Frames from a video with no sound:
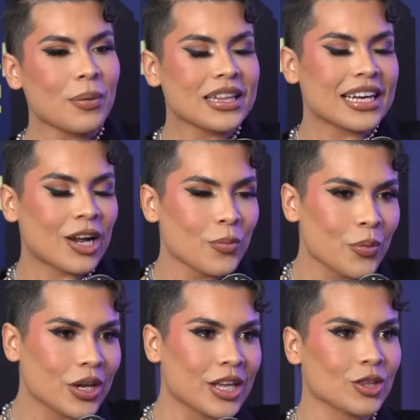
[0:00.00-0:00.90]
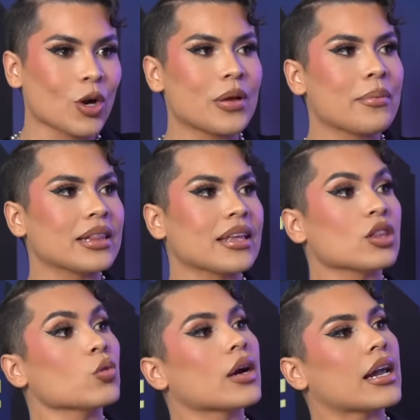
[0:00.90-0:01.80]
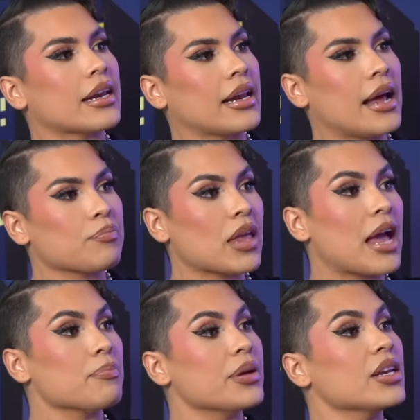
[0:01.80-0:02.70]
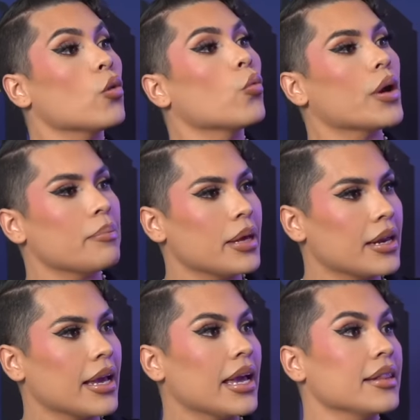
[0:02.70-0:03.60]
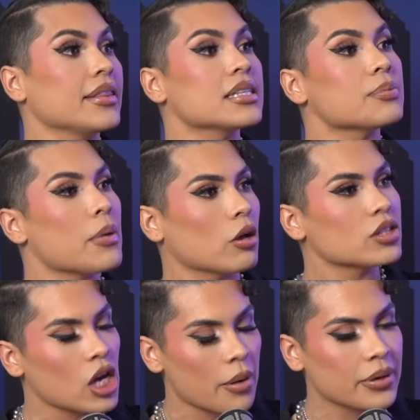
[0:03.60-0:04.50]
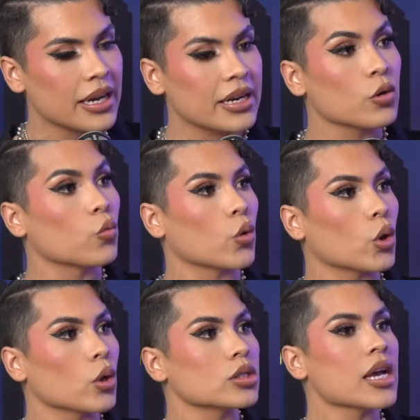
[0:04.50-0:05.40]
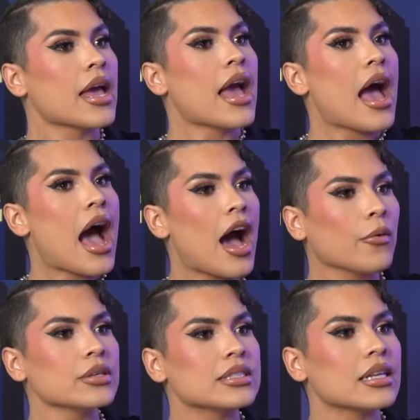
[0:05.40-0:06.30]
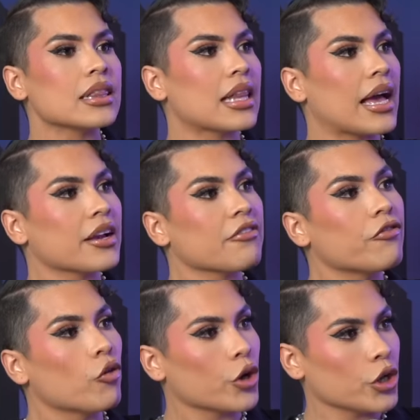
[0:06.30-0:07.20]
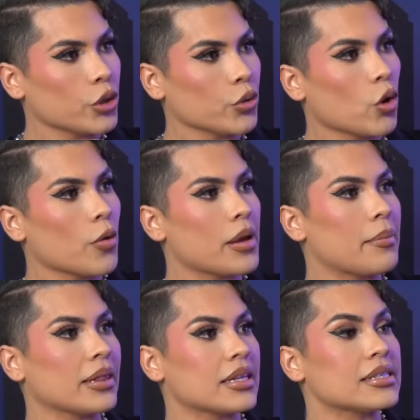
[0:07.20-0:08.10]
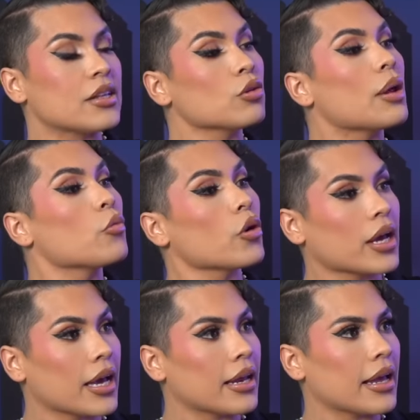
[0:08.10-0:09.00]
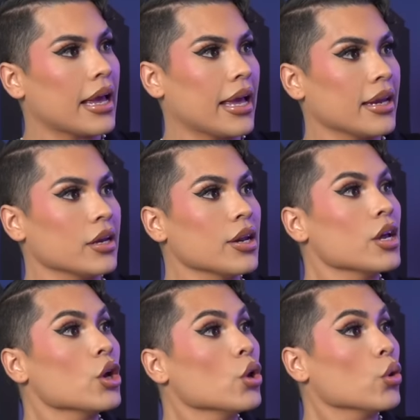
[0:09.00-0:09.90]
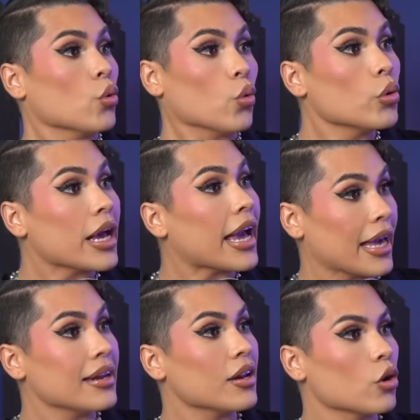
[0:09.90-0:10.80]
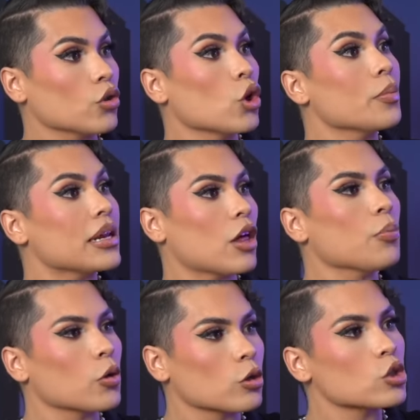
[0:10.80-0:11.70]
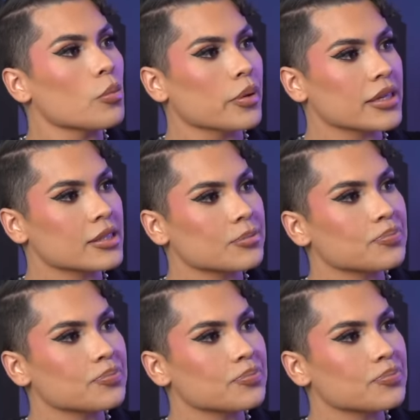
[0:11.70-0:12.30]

platicar un poquito, obviamente, de tu carrera and being a woman in this male-dominated world. How was it like for you, obviamente, siendo una mujer en un género dominado por los hombres?